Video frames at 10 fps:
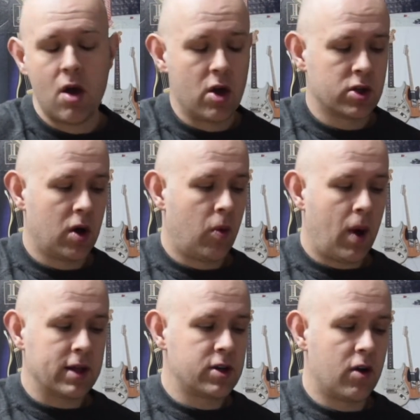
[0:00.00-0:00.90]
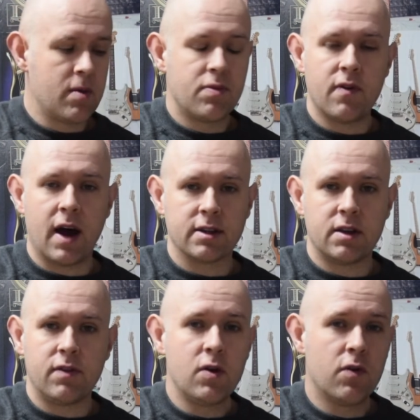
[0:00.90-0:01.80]
So whilst you're improvising,
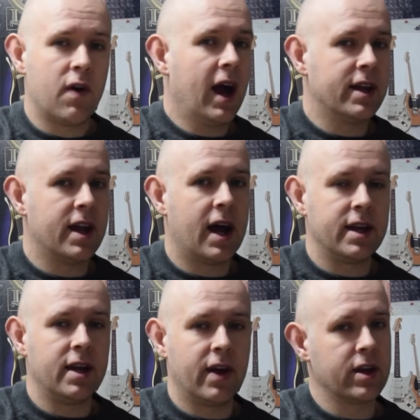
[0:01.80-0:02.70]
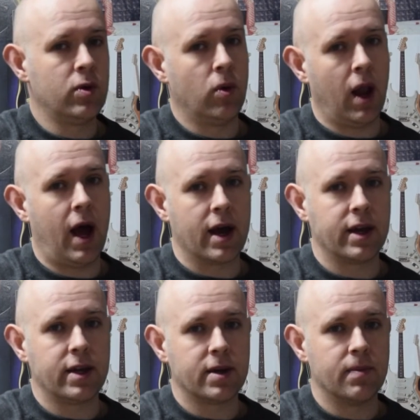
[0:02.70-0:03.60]
if you find an idea that you
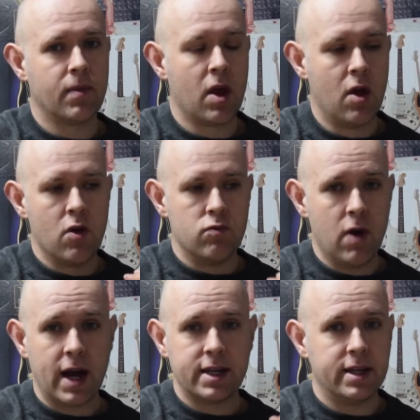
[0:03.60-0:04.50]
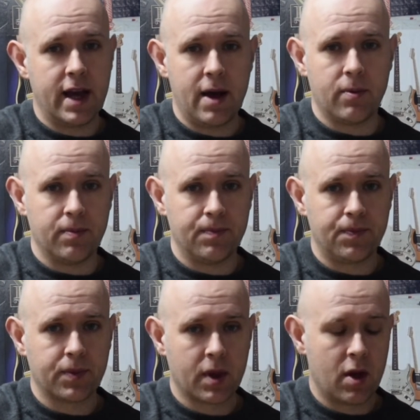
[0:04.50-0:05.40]
like, write it down.
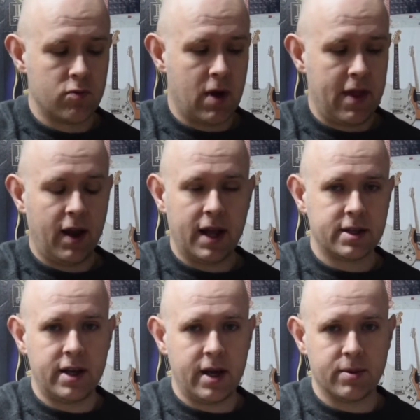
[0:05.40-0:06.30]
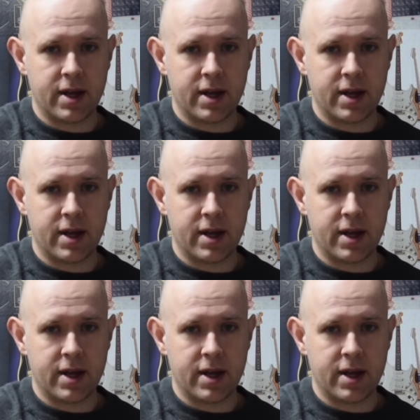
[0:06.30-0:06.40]
Write the letter names